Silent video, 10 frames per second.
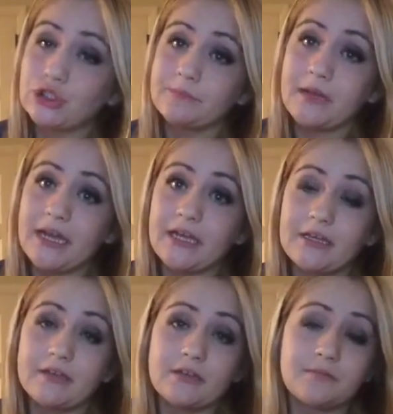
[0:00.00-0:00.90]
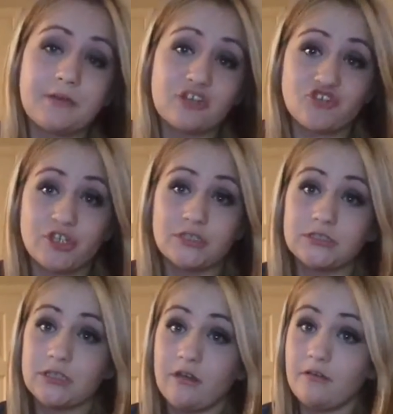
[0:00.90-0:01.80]
are my
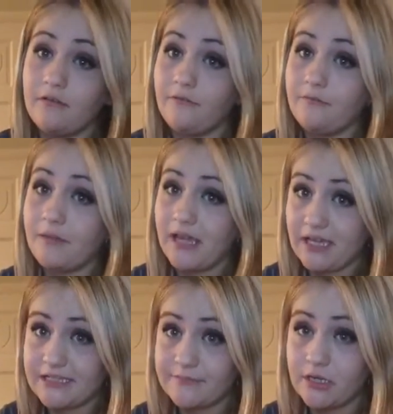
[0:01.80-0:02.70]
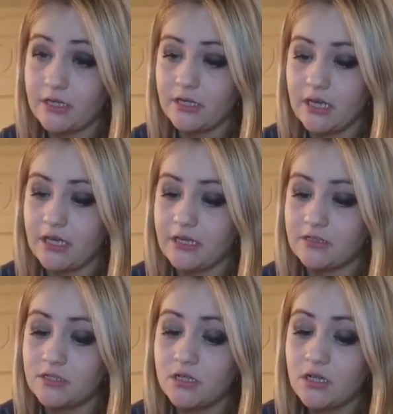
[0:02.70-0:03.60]
pictures of my eczema,
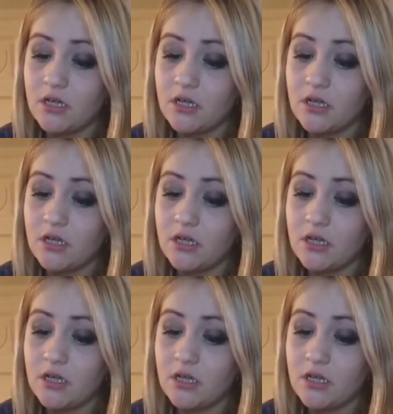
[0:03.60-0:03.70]
and